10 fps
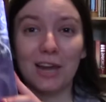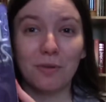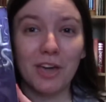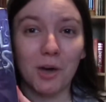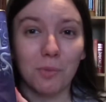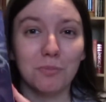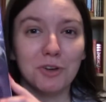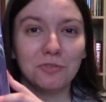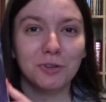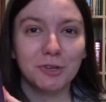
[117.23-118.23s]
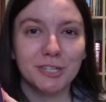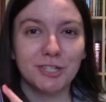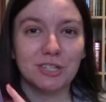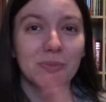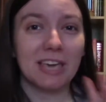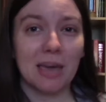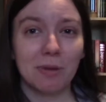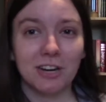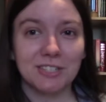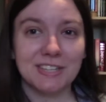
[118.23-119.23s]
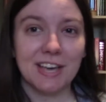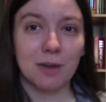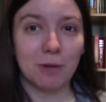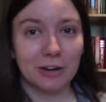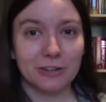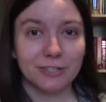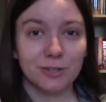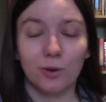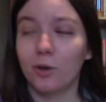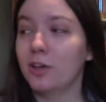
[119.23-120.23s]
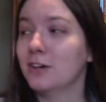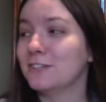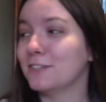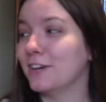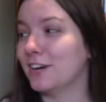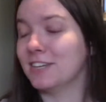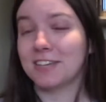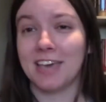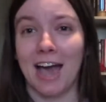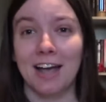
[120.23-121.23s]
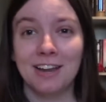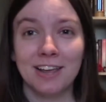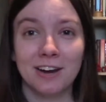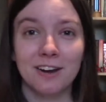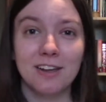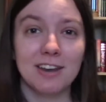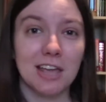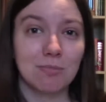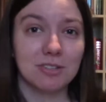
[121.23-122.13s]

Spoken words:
we go. Beautiful Creatures by Cami Garcia and Margaret Stoll. So there is a cat in here named